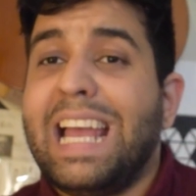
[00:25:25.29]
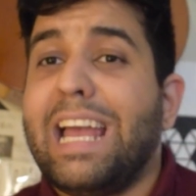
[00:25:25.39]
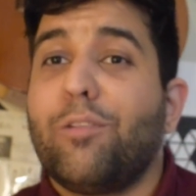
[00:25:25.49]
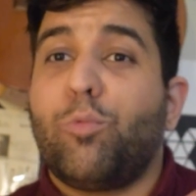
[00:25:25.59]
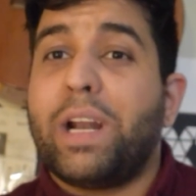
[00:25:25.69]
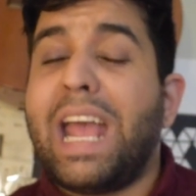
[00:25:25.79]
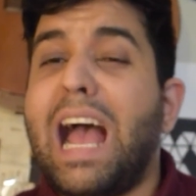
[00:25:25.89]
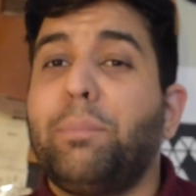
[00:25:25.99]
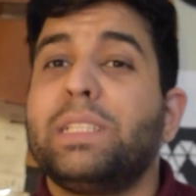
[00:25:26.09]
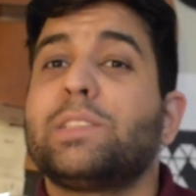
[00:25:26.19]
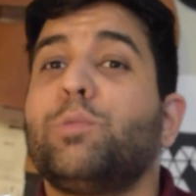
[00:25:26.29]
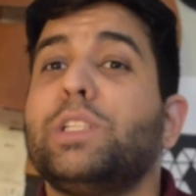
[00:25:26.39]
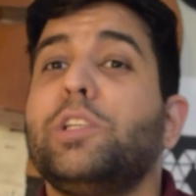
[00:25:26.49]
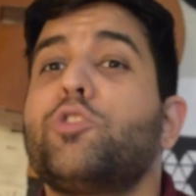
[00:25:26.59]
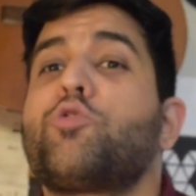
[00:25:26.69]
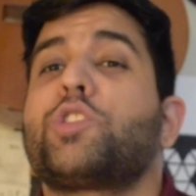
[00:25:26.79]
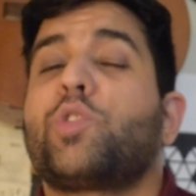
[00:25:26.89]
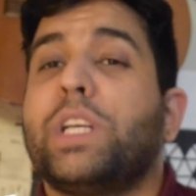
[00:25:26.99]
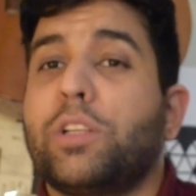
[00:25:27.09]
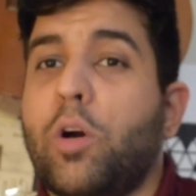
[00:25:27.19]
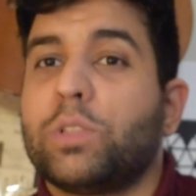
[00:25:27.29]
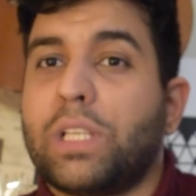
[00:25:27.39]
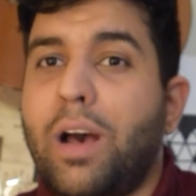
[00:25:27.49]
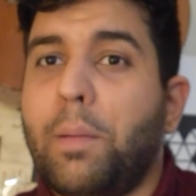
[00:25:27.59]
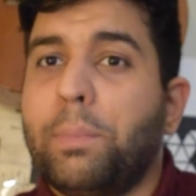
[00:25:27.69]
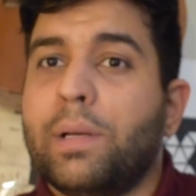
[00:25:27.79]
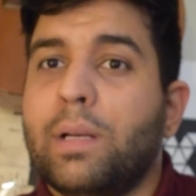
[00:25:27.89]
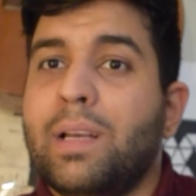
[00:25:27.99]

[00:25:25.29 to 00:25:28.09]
and what happens when the interest rate goes up